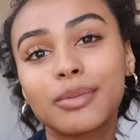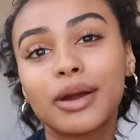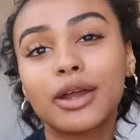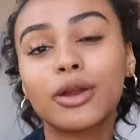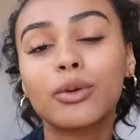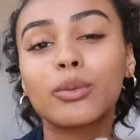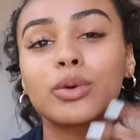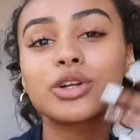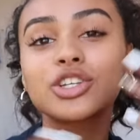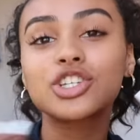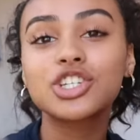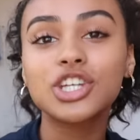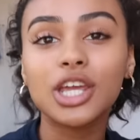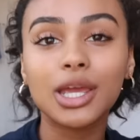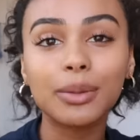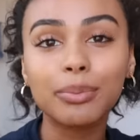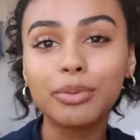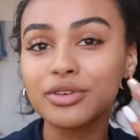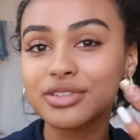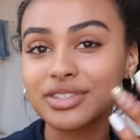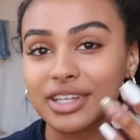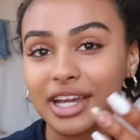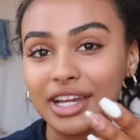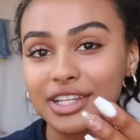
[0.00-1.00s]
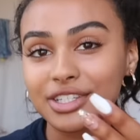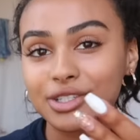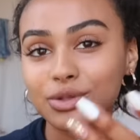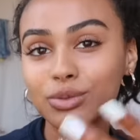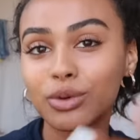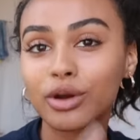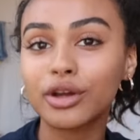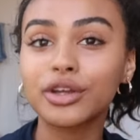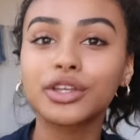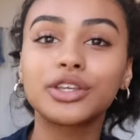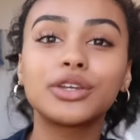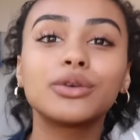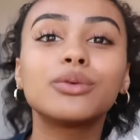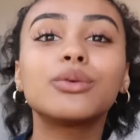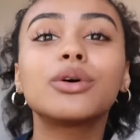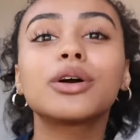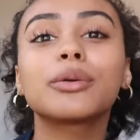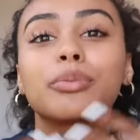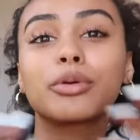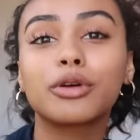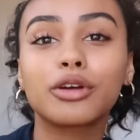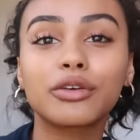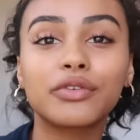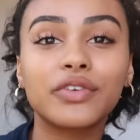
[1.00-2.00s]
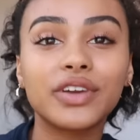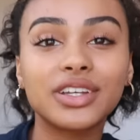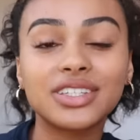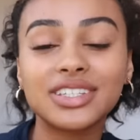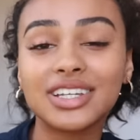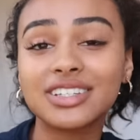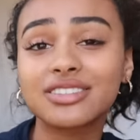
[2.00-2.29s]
No matter what shape or size you are, you are perfect.